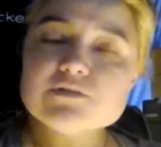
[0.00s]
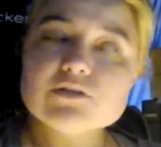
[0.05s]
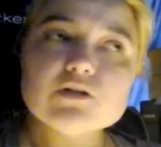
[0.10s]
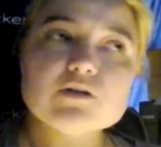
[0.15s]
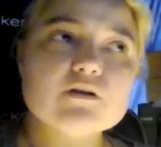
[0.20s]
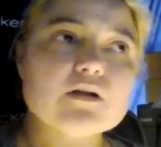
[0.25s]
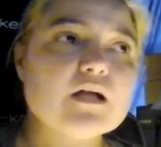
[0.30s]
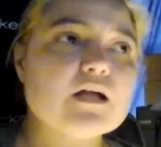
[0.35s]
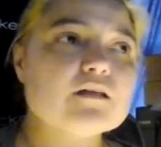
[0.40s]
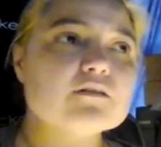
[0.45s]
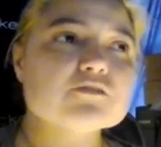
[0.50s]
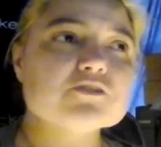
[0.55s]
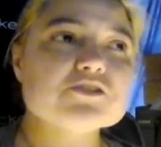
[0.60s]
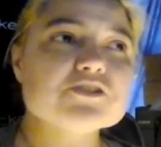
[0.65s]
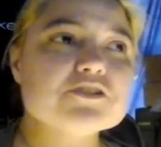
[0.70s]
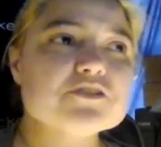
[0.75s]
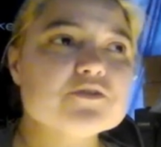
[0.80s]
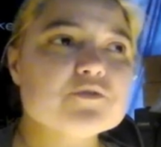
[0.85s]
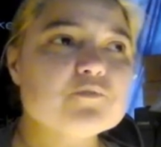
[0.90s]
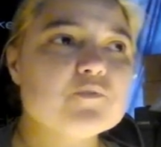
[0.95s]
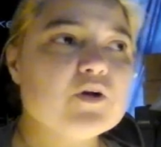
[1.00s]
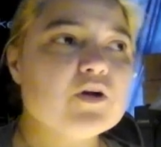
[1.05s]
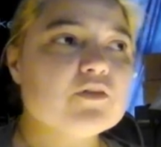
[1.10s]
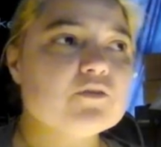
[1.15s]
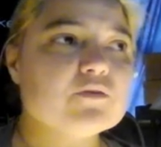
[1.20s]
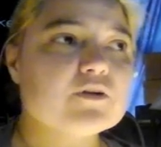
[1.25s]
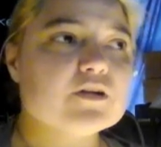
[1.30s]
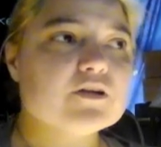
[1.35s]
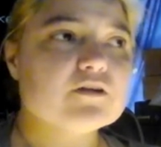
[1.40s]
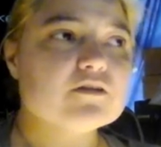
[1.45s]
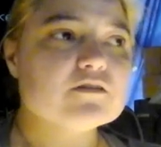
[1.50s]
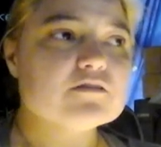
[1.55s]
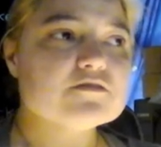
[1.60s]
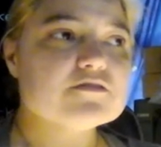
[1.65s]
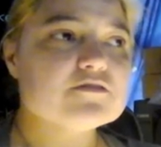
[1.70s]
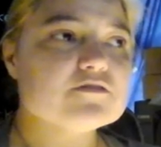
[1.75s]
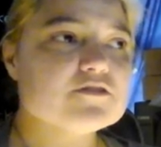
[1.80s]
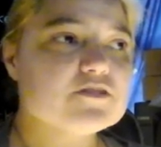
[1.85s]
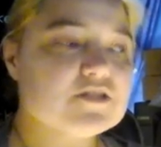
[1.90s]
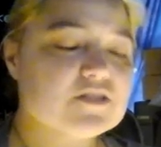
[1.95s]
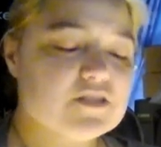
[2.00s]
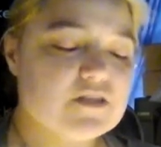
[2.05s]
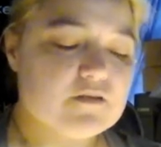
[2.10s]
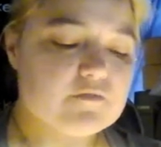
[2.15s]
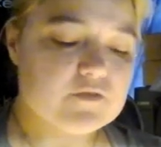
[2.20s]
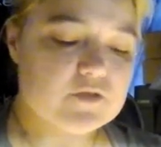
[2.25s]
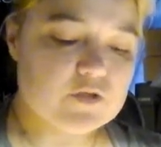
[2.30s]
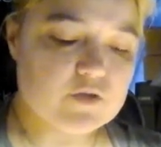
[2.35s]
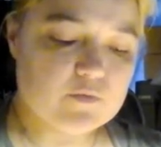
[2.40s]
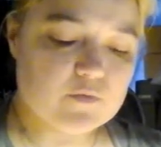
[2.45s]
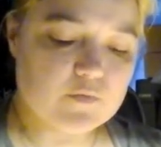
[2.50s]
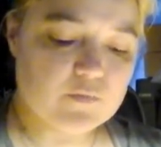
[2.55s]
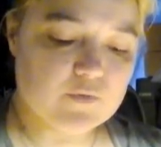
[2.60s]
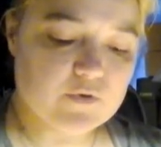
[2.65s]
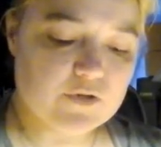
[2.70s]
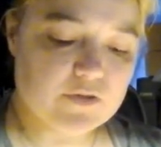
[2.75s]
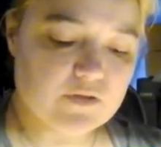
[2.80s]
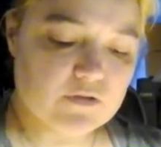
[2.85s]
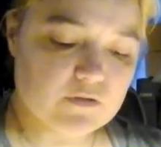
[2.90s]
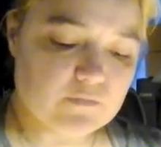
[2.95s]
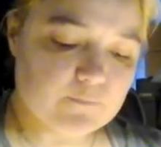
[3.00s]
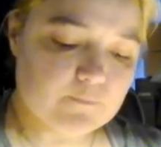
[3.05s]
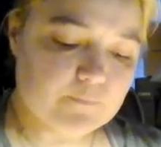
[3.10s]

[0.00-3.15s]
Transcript: Her allergies are bothering her, so she's having trouble breathing.